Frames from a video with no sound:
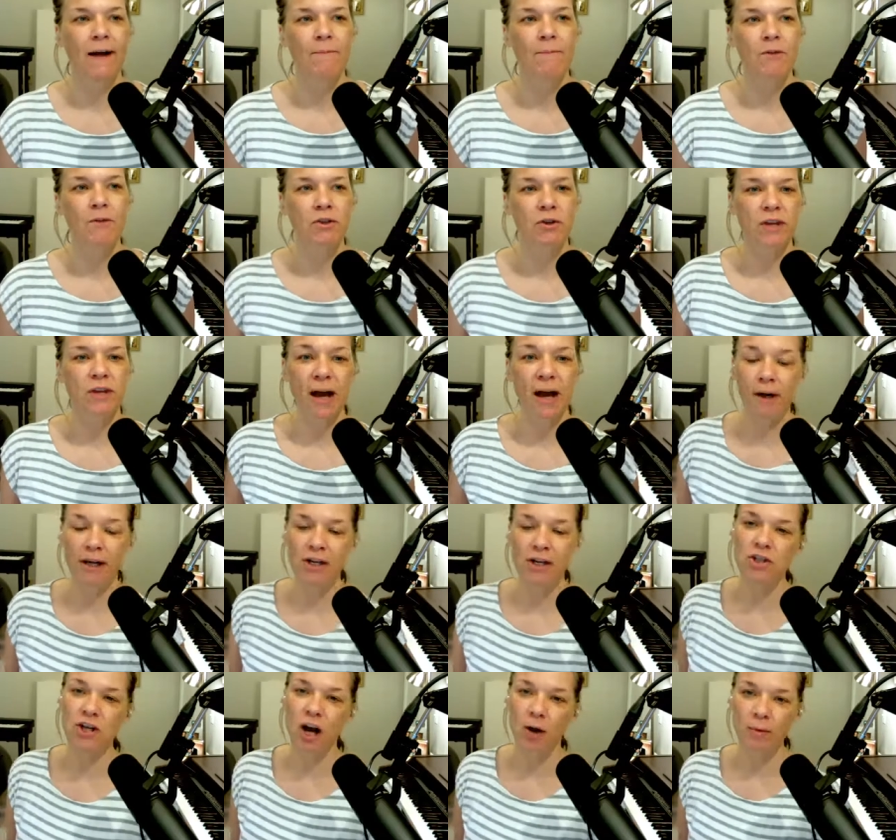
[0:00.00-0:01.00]
So that
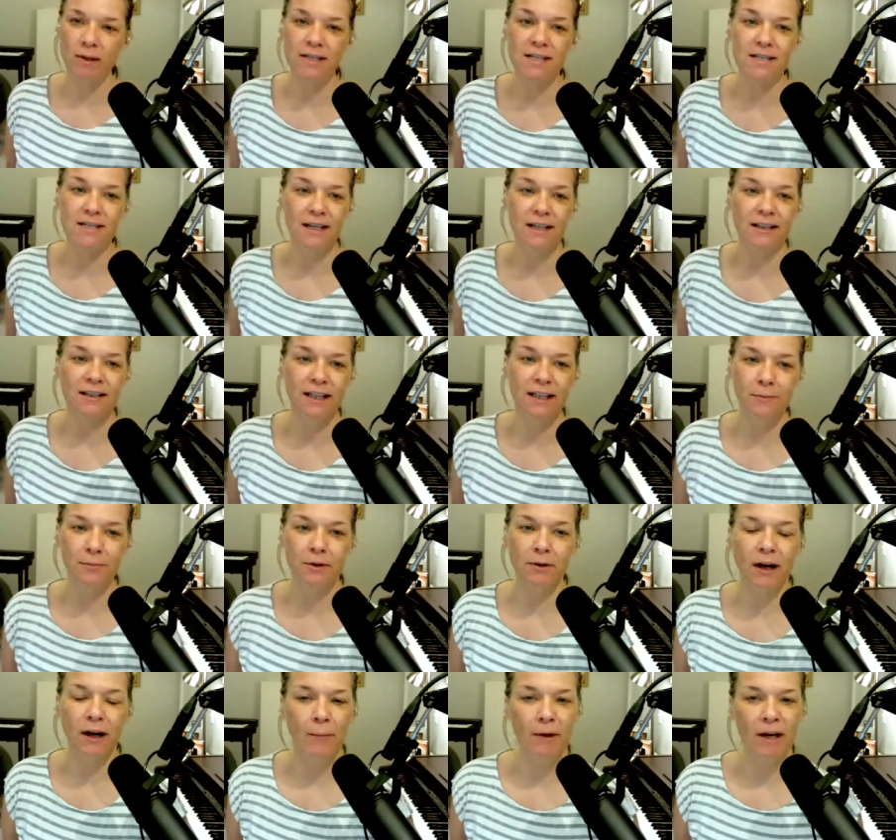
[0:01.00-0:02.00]
way she always stayed
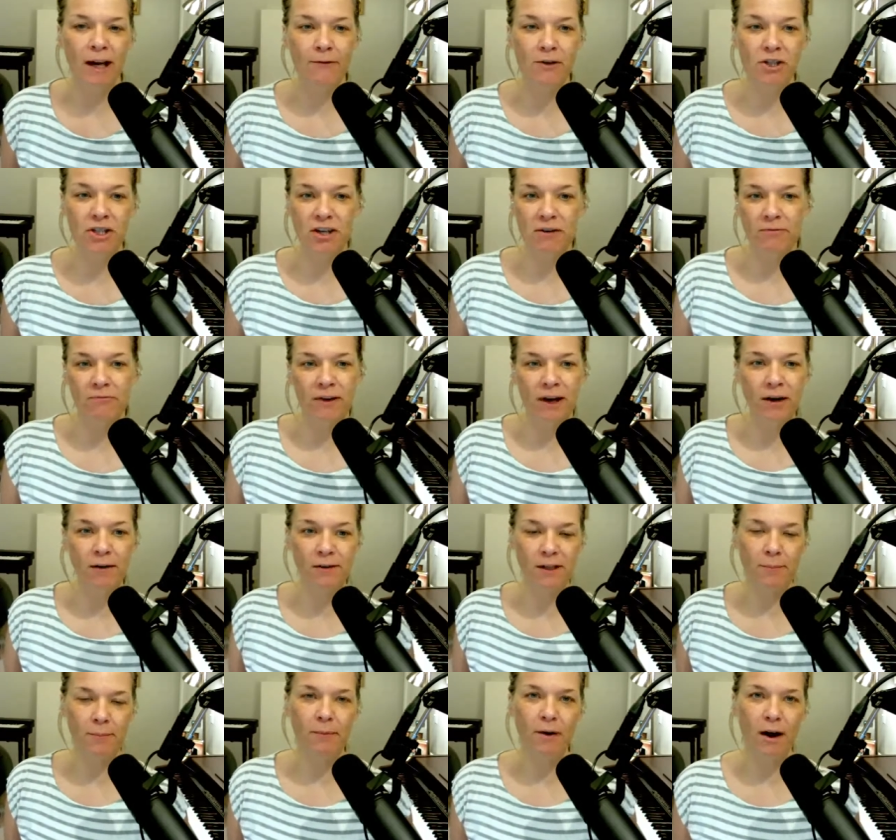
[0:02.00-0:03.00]
limber. And whenever she
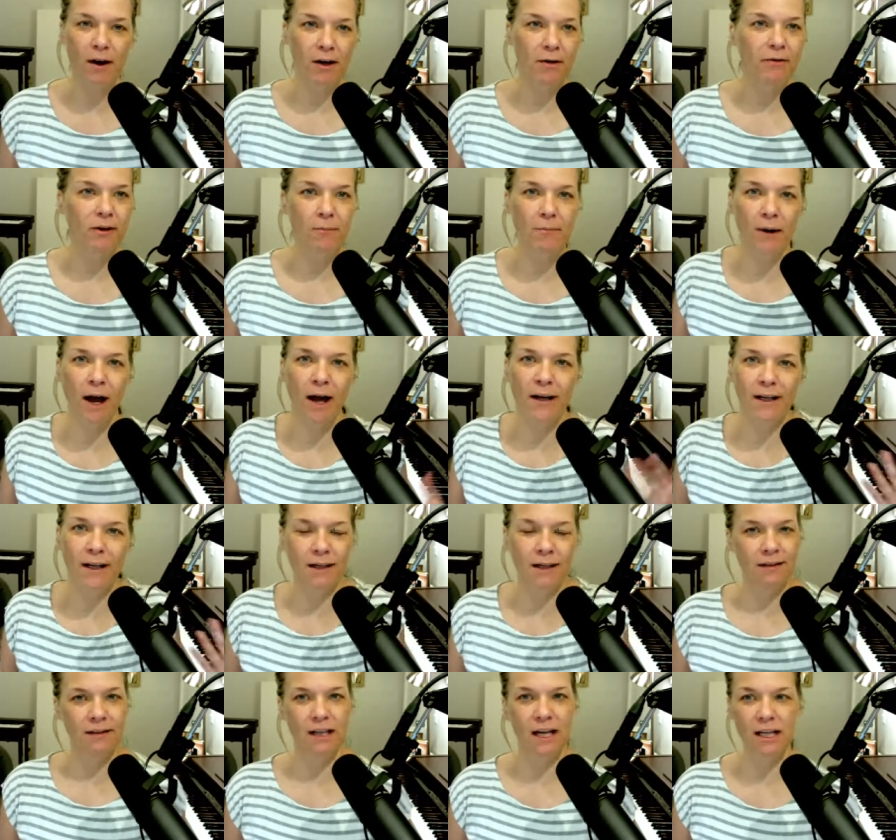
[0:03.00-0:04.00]
felt a part of her
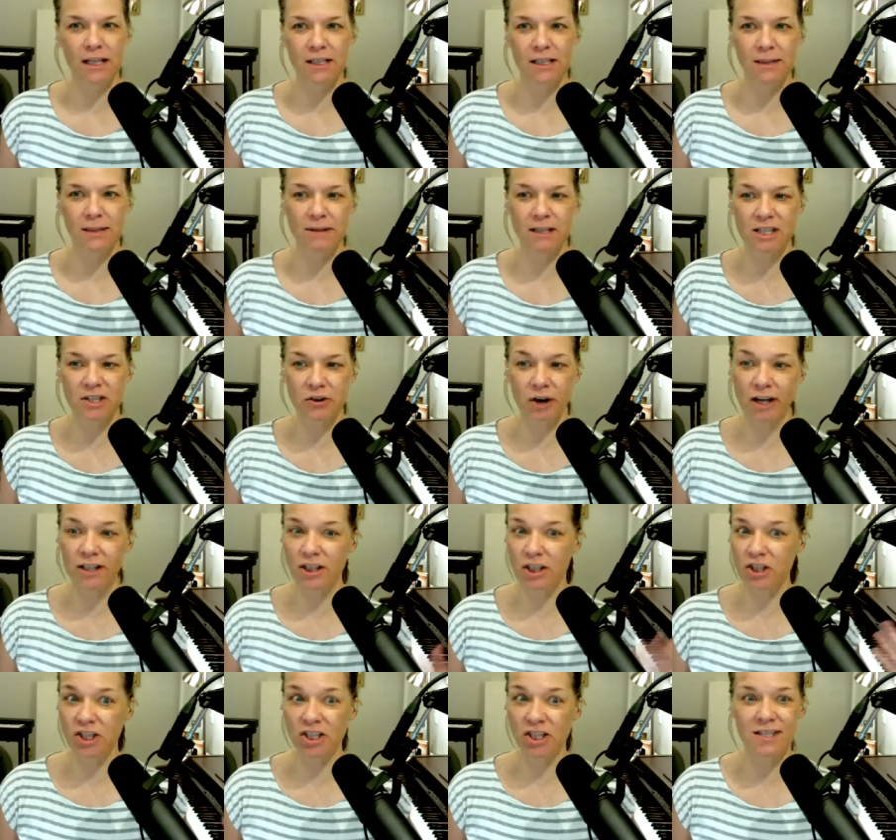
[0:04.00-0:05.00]
body needed to be
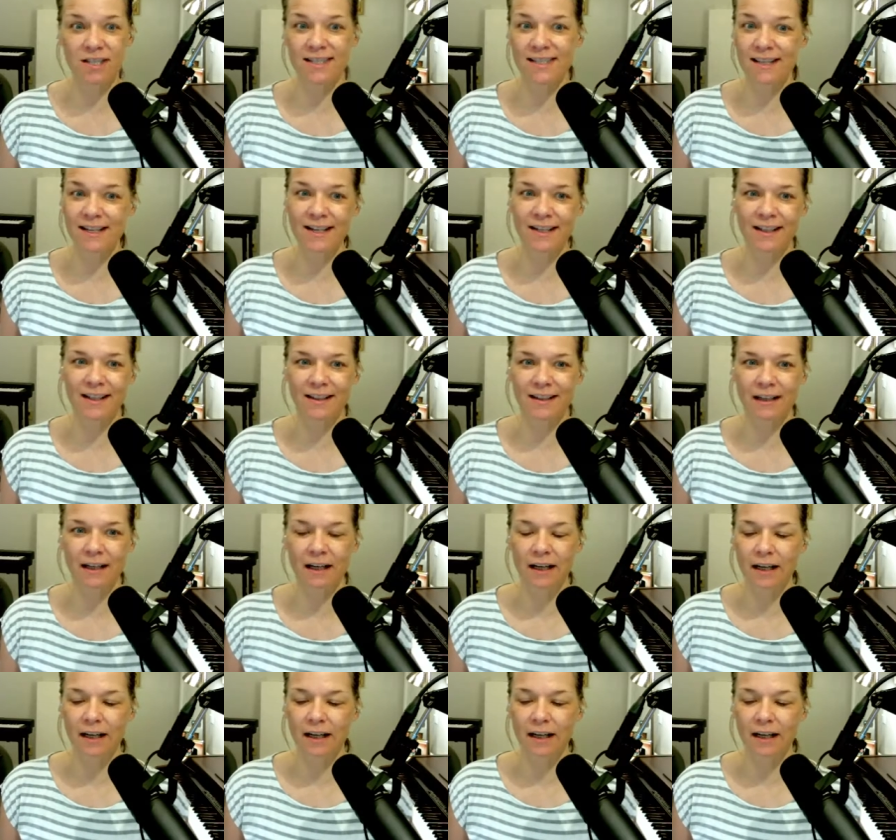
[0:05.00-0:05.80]
stretched, she just did it.